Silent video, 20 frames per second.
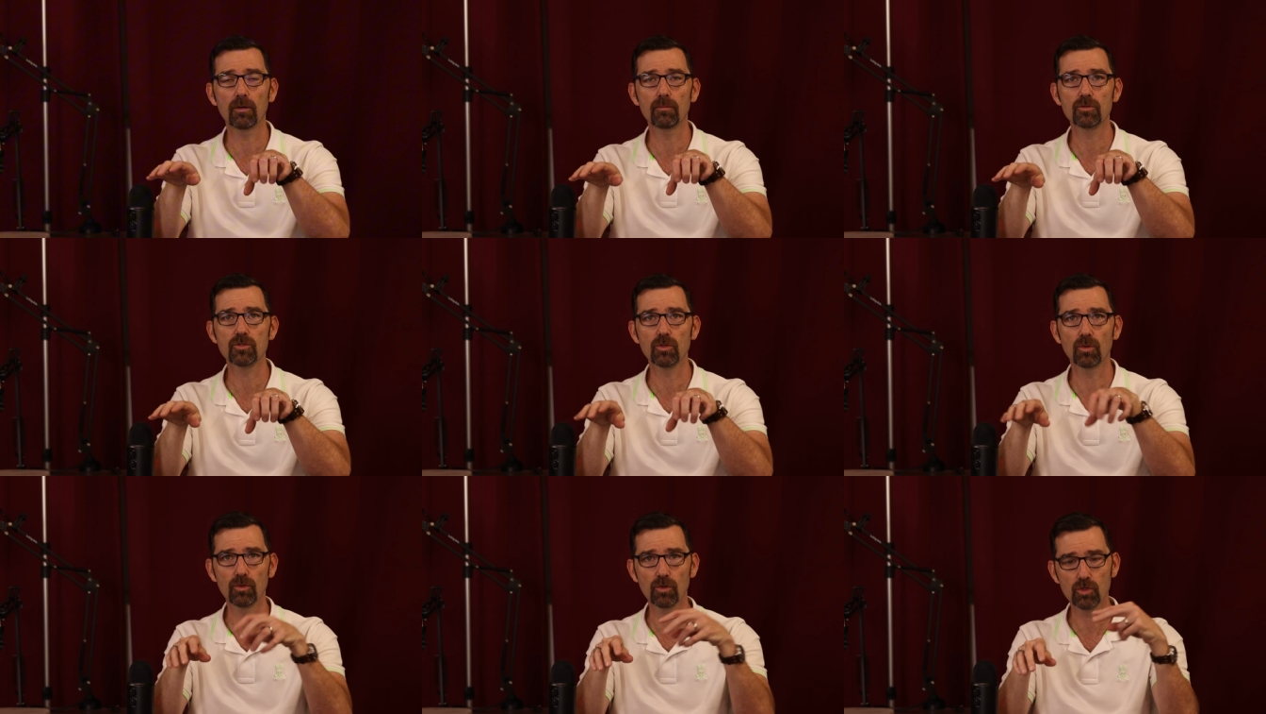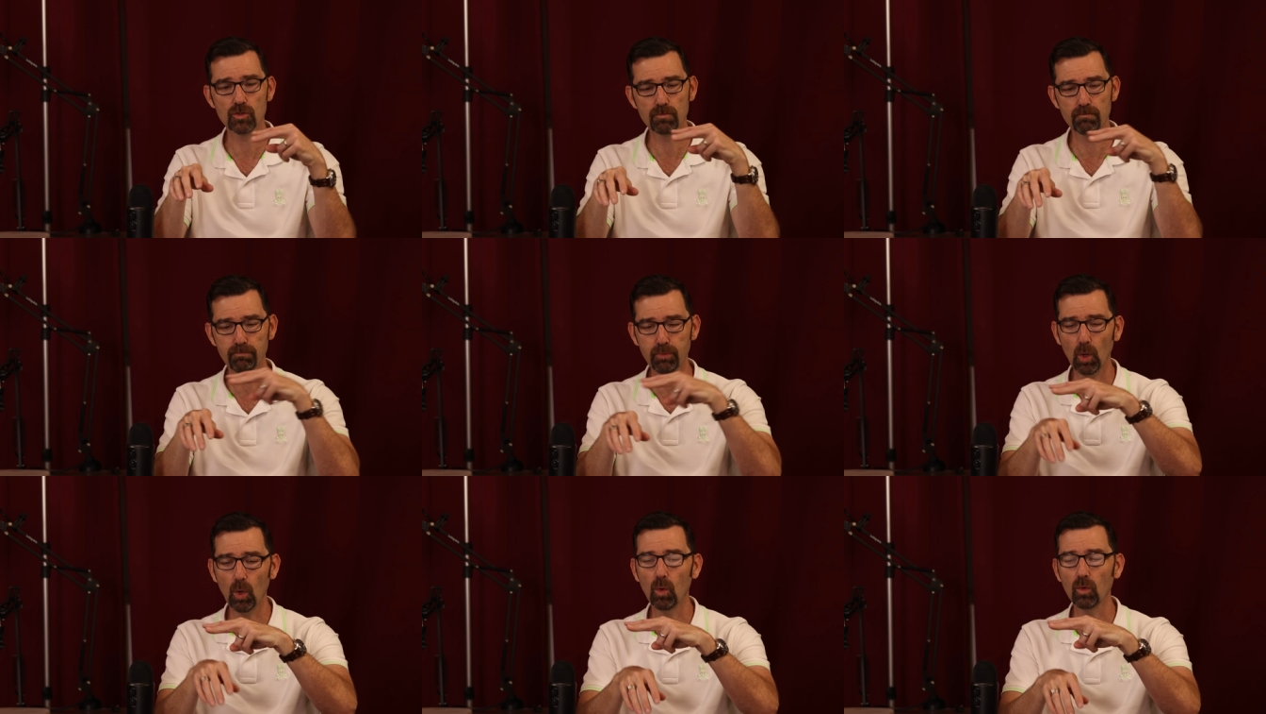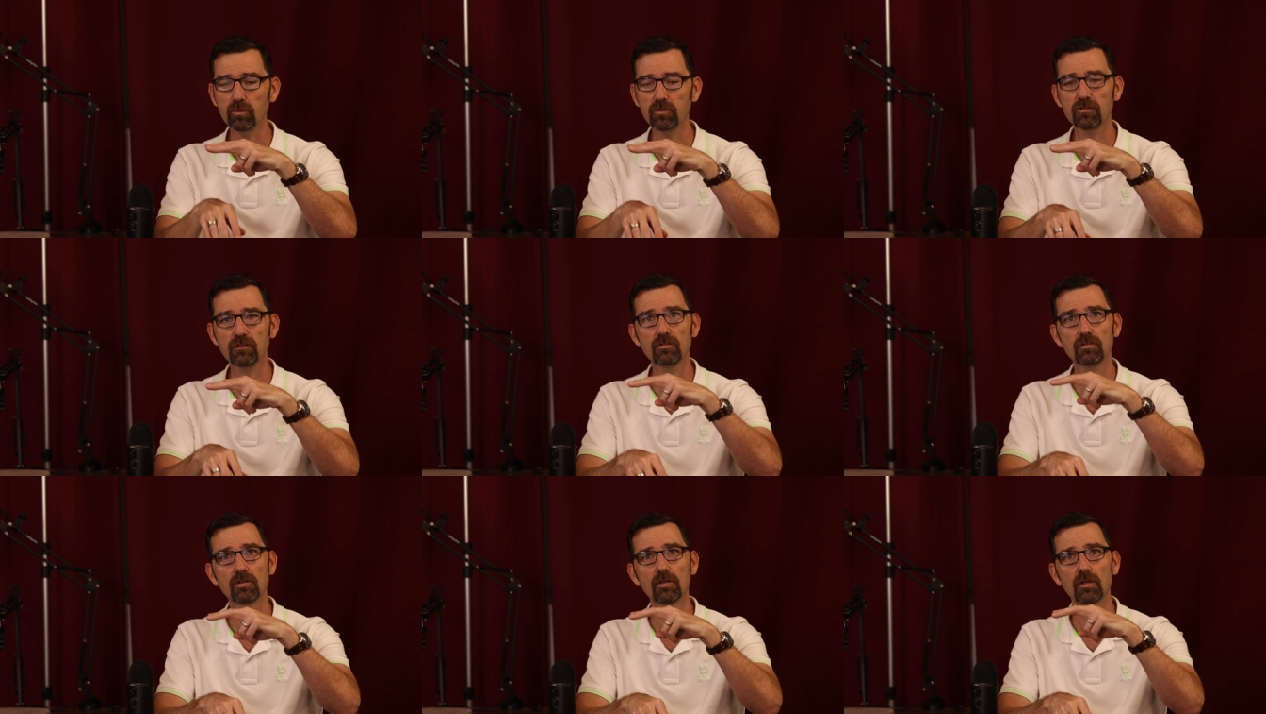So there's
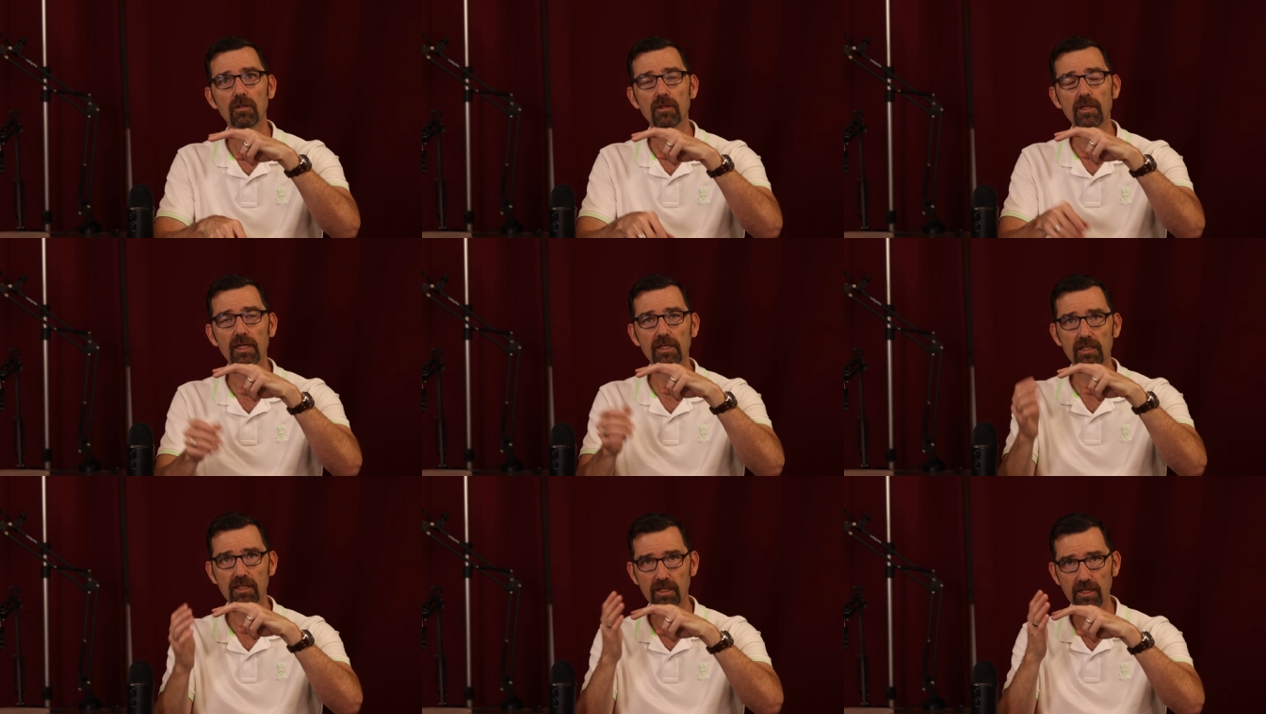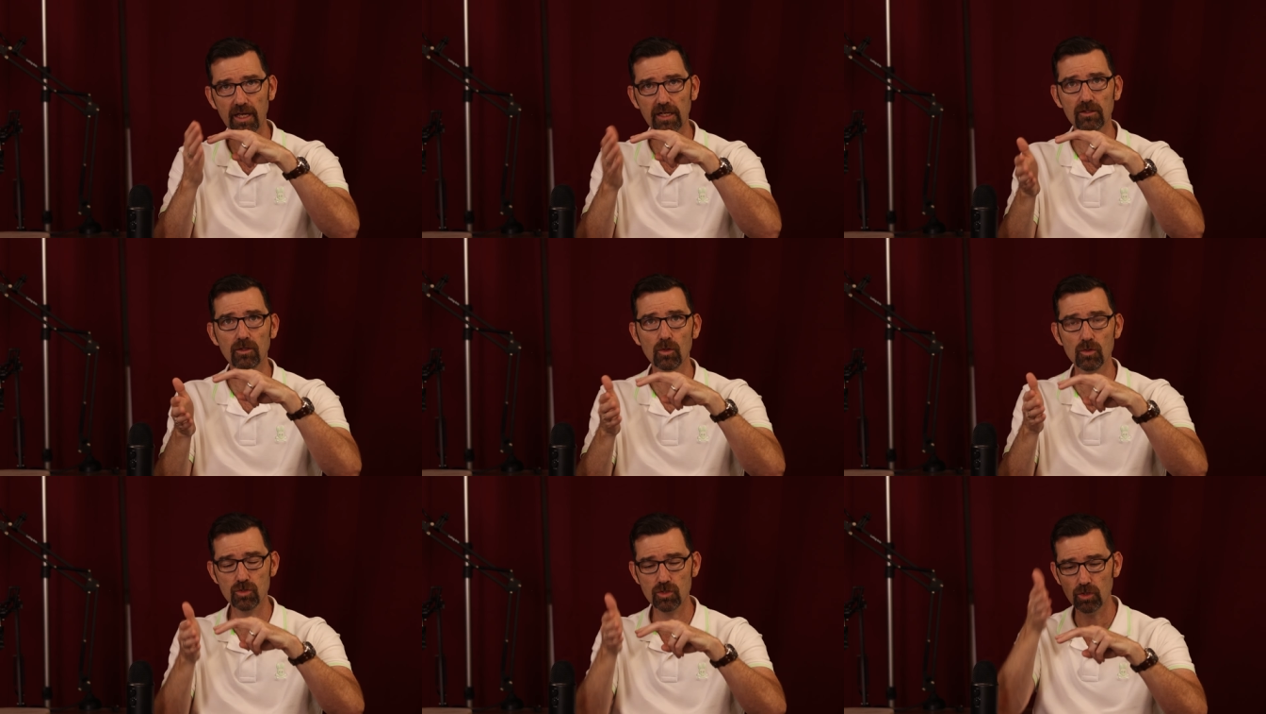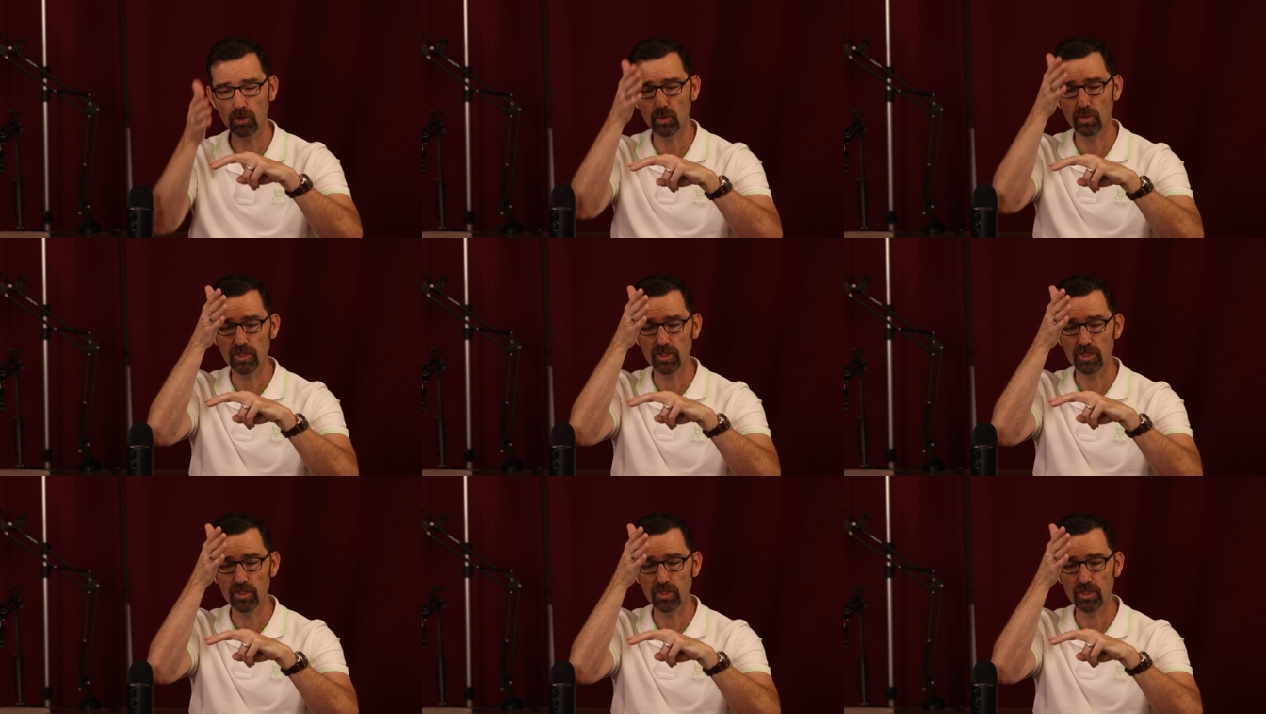bolts that connect those two,